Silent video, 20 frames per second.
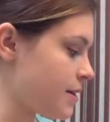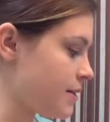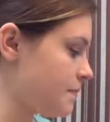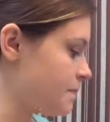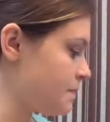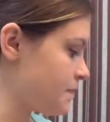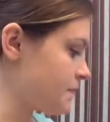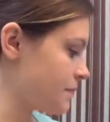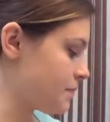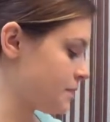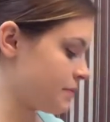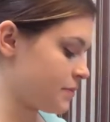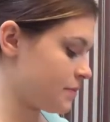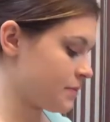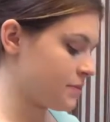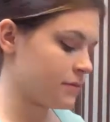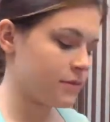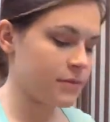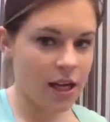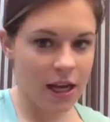It is
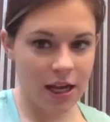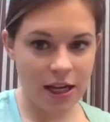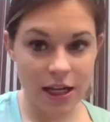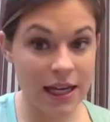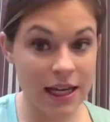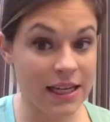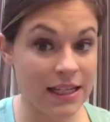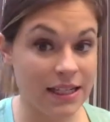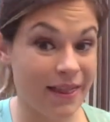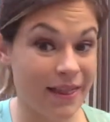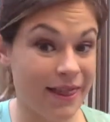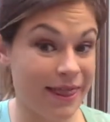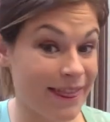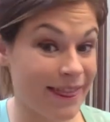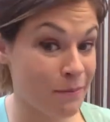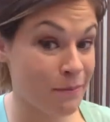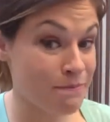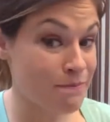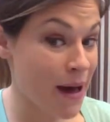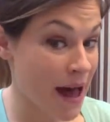the best
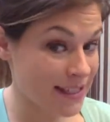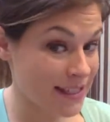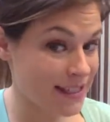mascara.